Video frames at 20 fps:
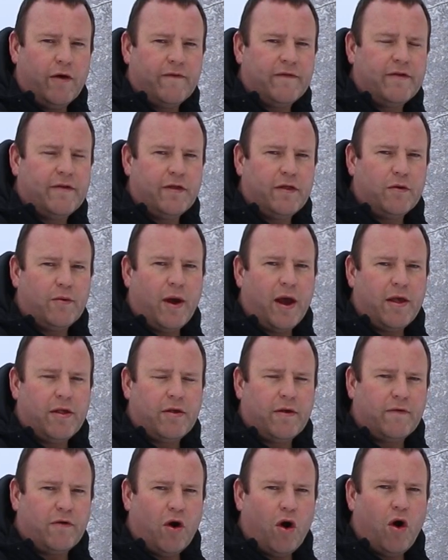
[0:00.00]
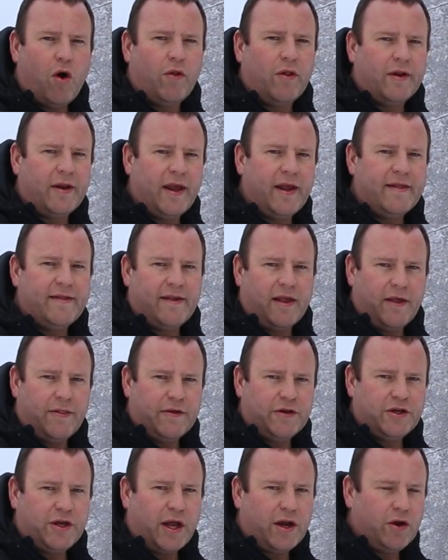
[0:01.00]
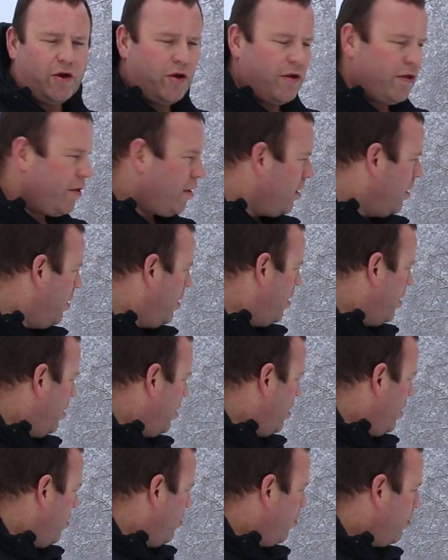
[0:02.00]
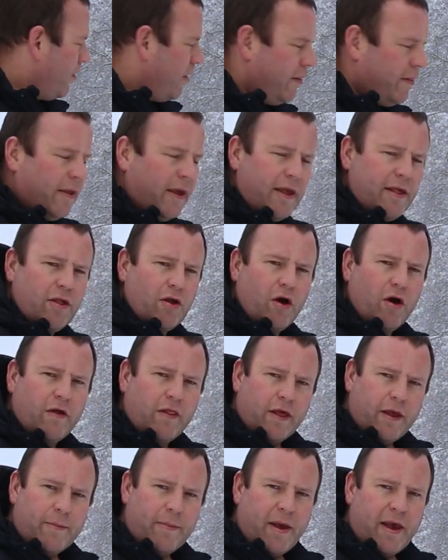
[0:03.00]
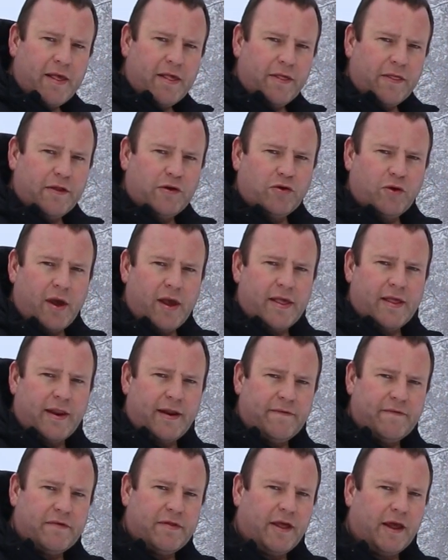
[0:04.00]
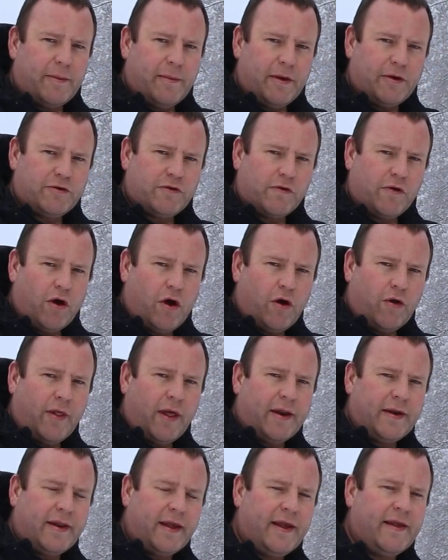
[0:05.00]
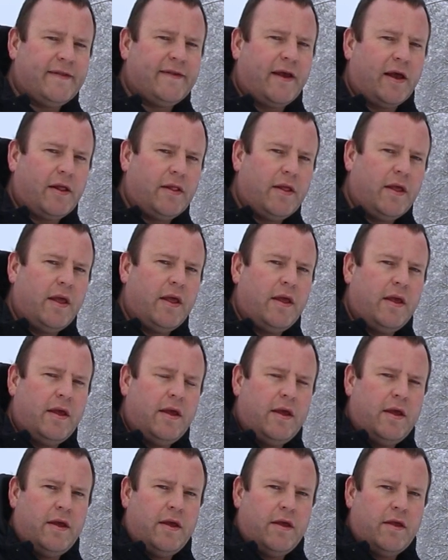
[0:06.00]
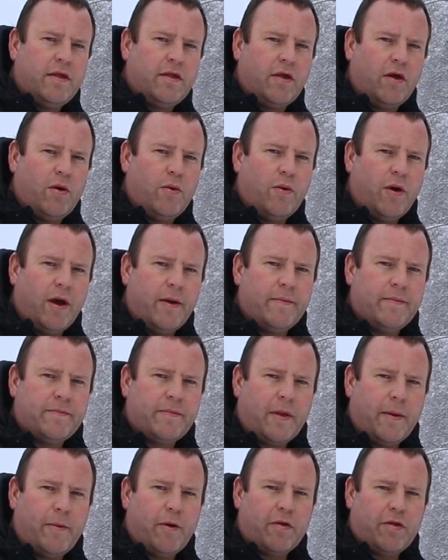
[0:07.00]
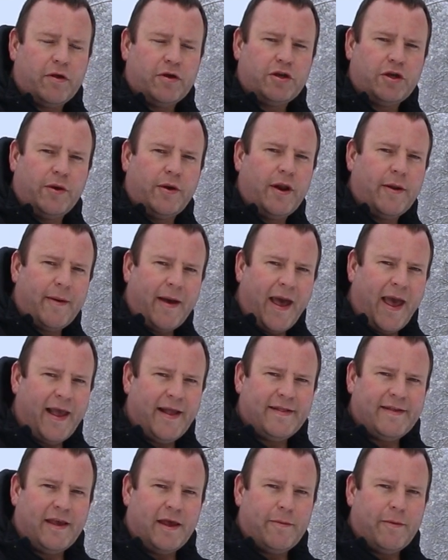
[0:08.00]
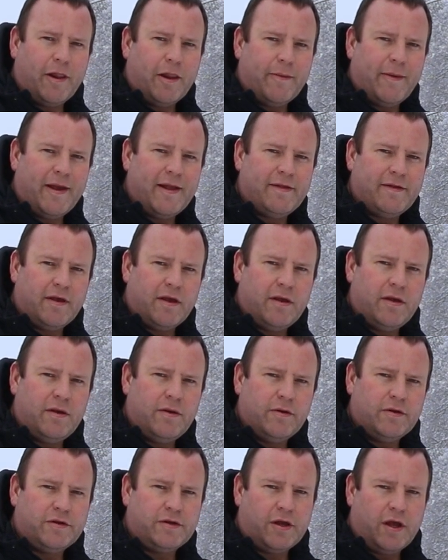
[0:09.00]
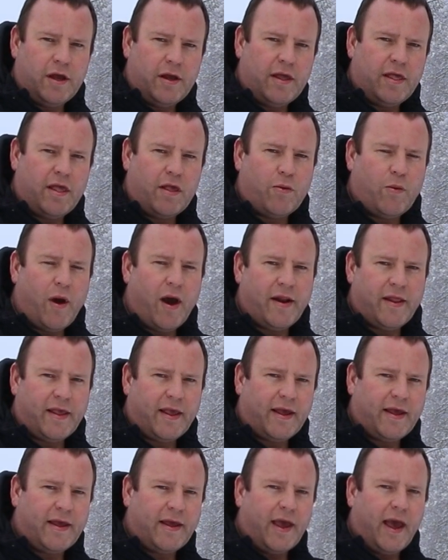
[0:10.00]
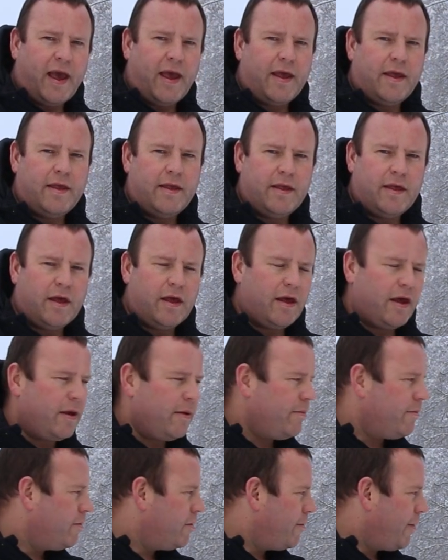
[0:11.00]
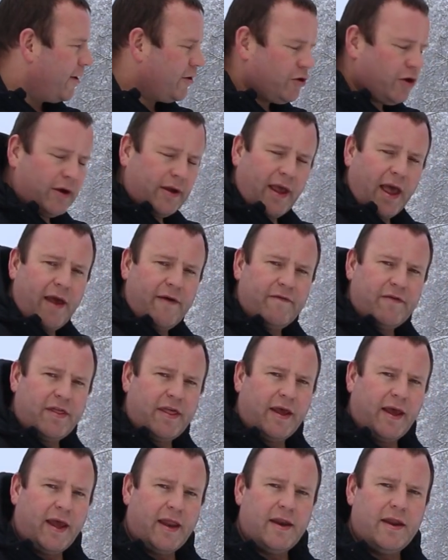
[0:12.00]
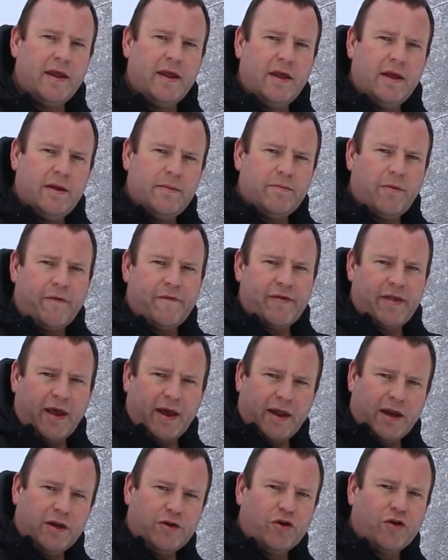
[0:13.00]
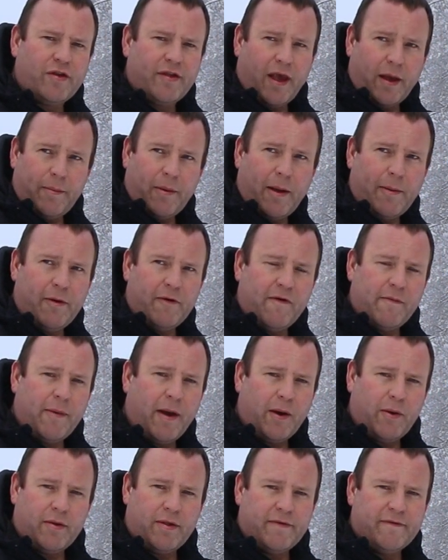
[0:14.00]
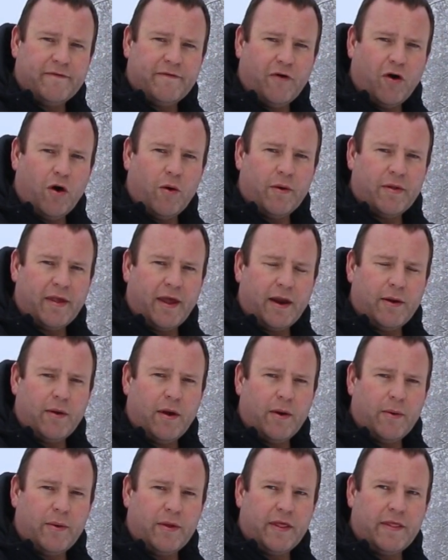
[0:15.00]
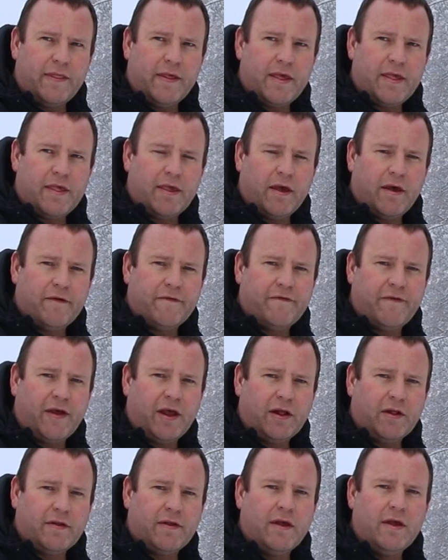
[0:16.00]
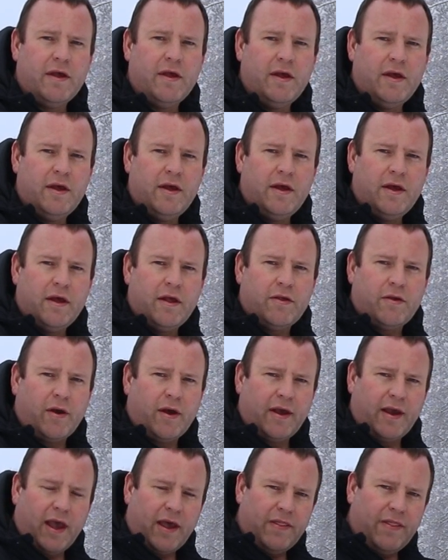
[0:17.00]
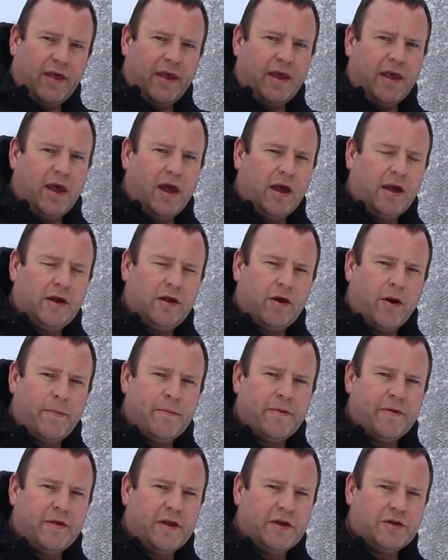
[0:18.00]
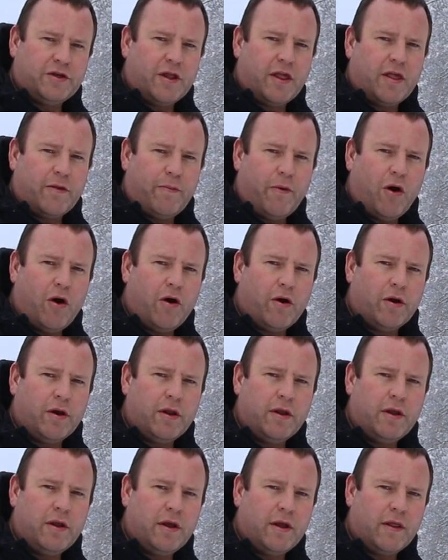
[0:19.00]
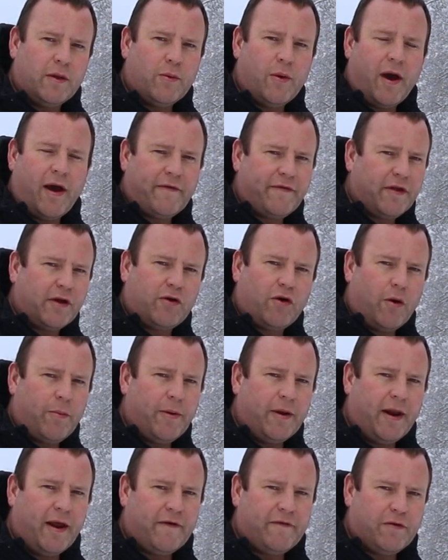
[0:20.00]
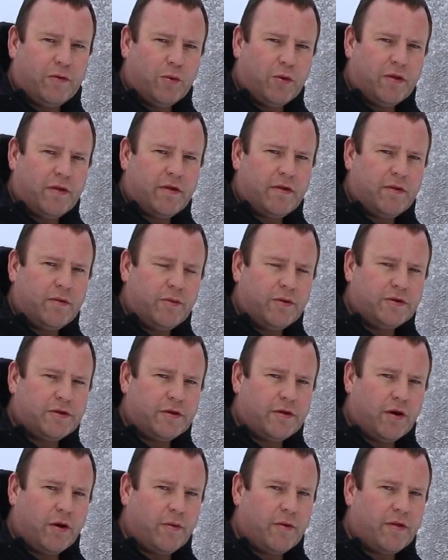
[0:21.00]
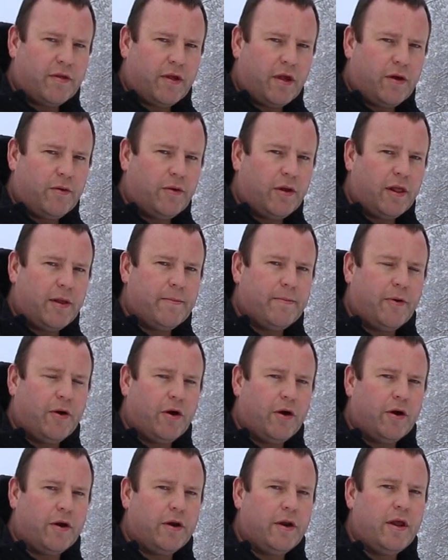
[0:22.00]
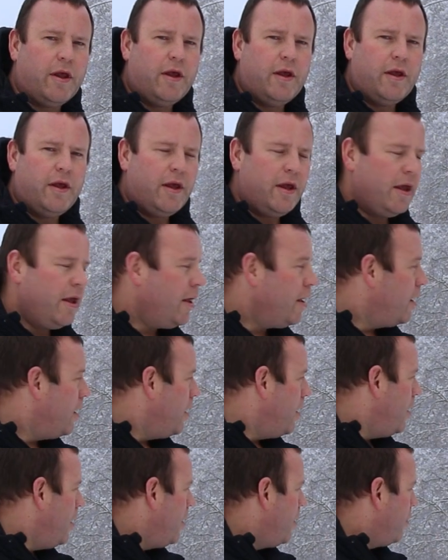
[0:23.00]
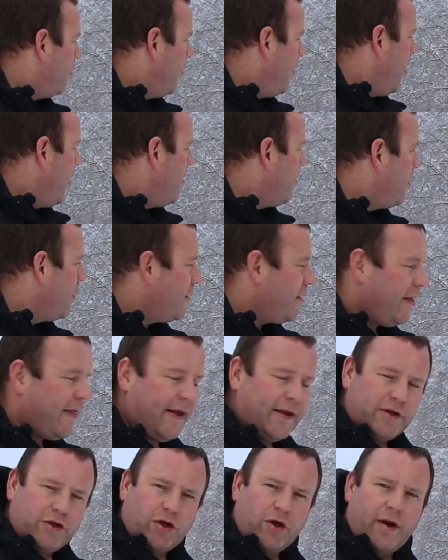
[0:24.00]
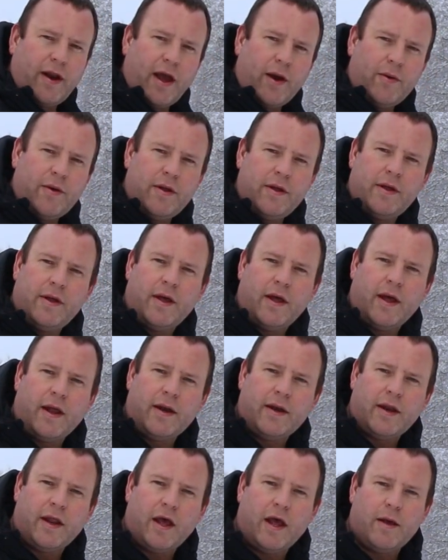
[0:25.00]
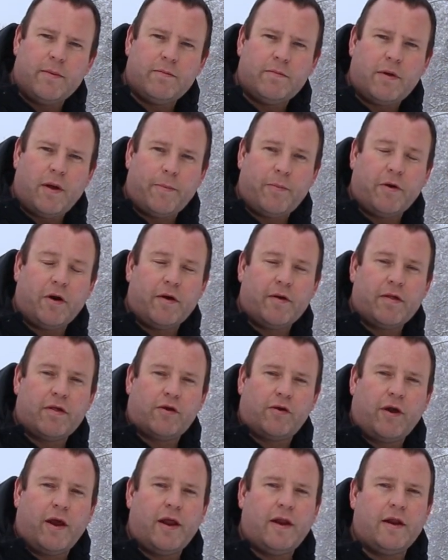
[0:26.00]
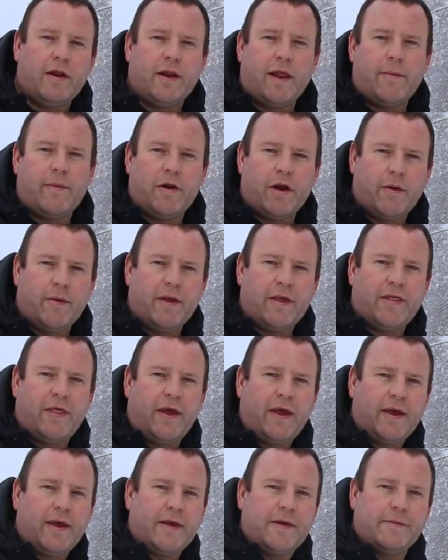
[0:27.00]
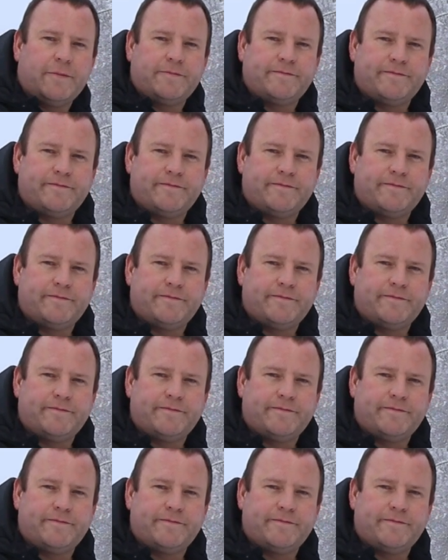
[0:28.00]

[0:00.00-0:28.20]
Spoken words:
over to the right, so I've got all the detail in the shadows within the sort of the base of the trees and everything. Make sure I've got all that detail. So I'm also shooting about 18mm, which is as wide as I can get, to make sure I can get everything in. But obviously I can adjust that by moving backwards and forwards anyway within this field, so I can get the composition spot on, and I won't have to crop in afterwards, which is always really important. So yeah, I'm going to take that shot now and put it on screen and let me know what you think.